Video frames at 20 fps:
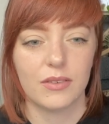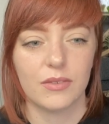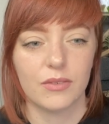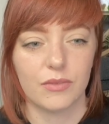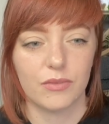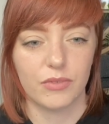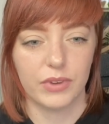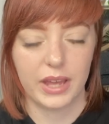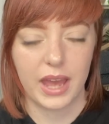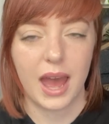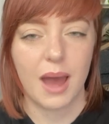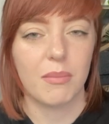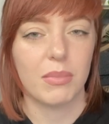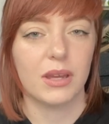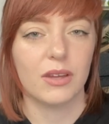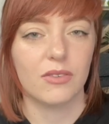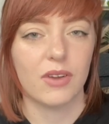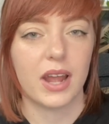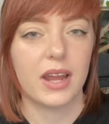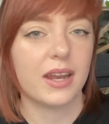
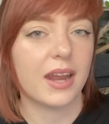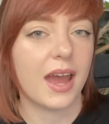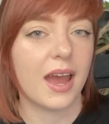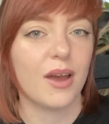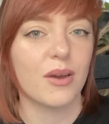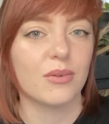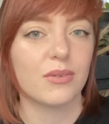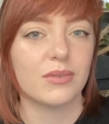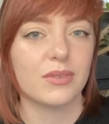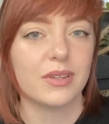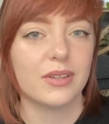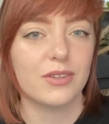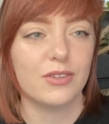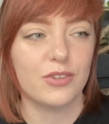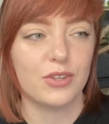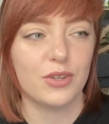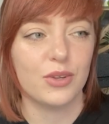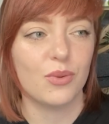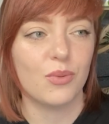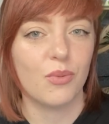rehabbing right now.
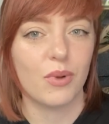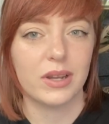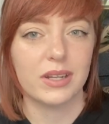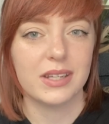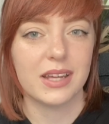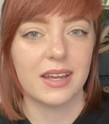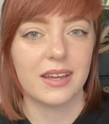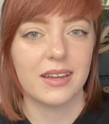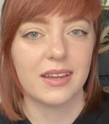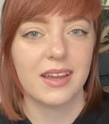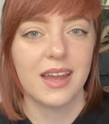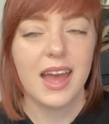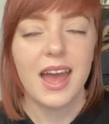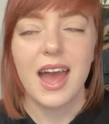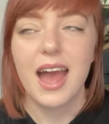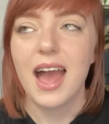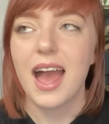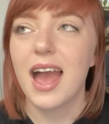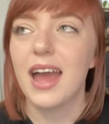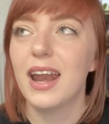Do you want it?
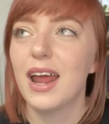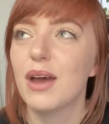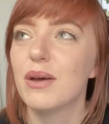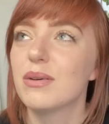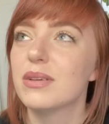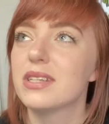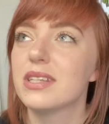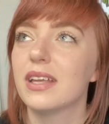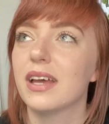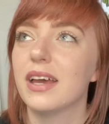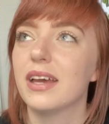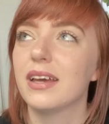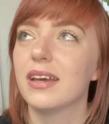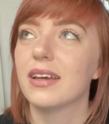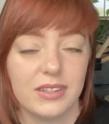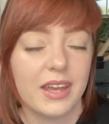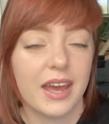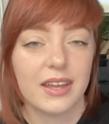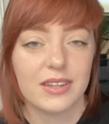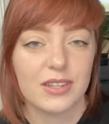And I was like,
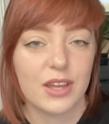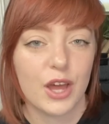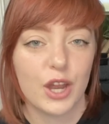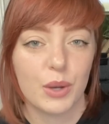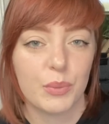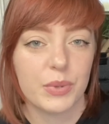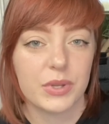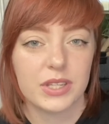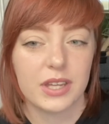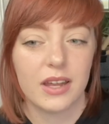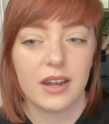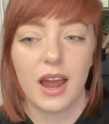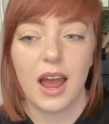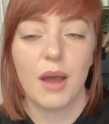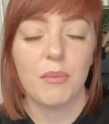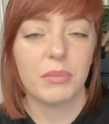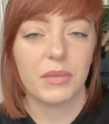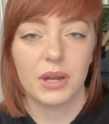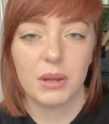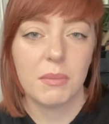yes, 100%,
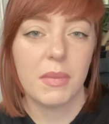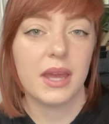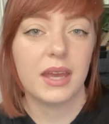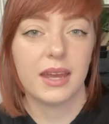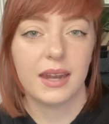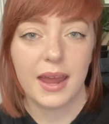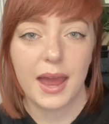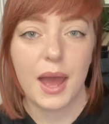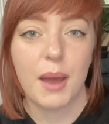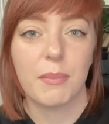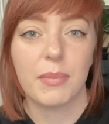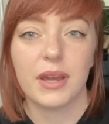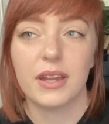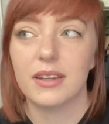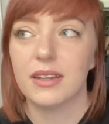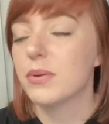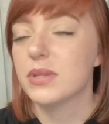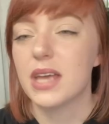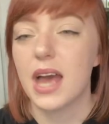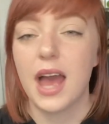I'm gonna make it happen. I
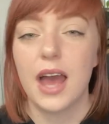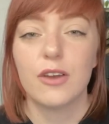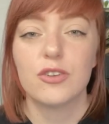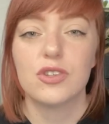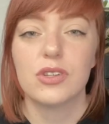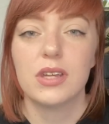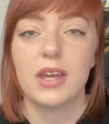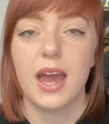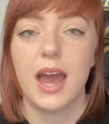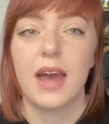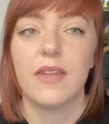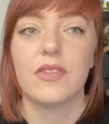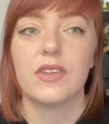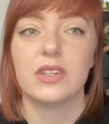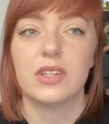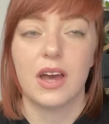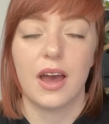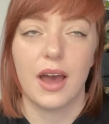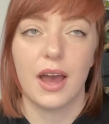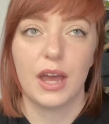was actually at the
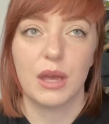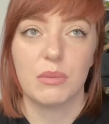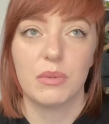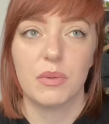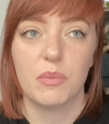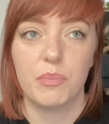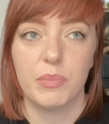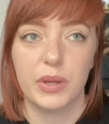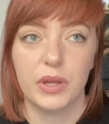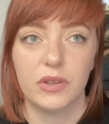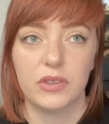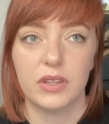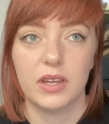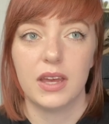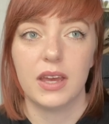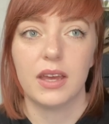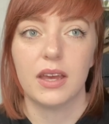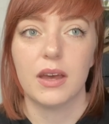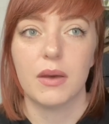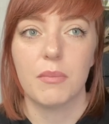time
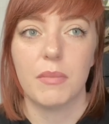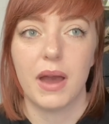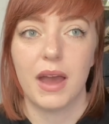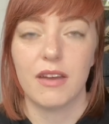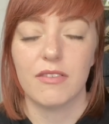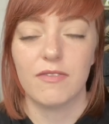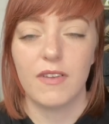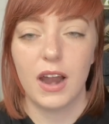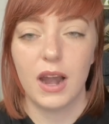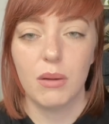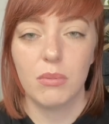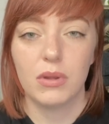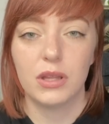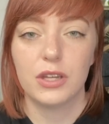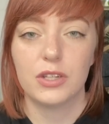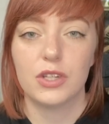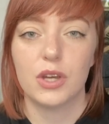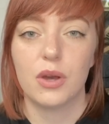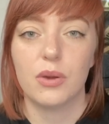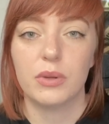building my
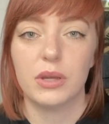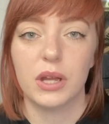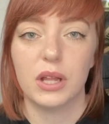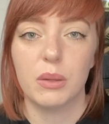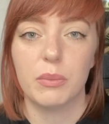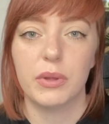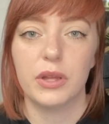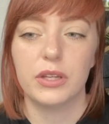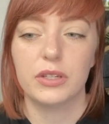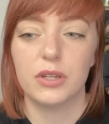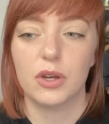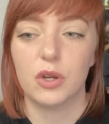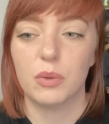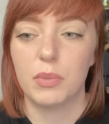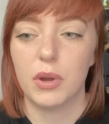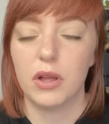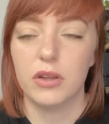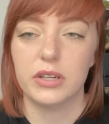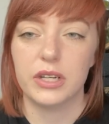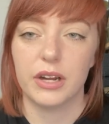fire-bellied toad, yellow-bellied toad,
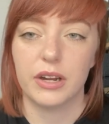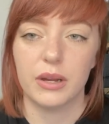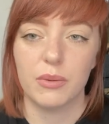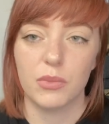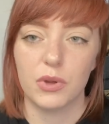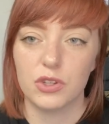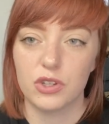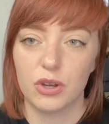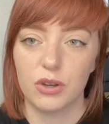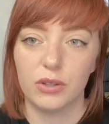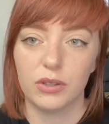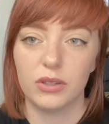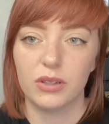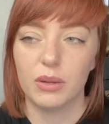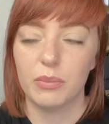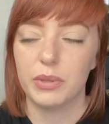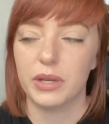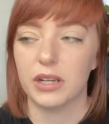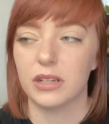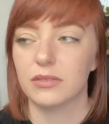polydarium, which I'll include
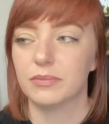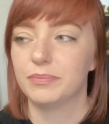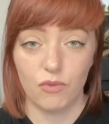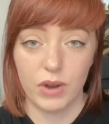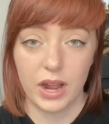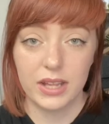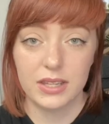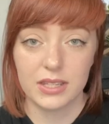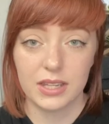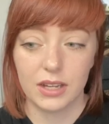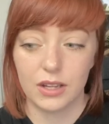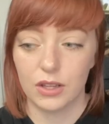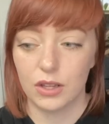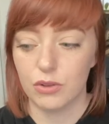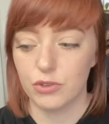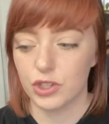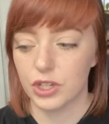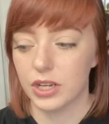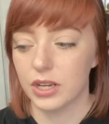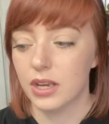up here, Wren's
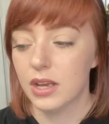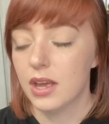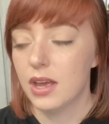enclosure.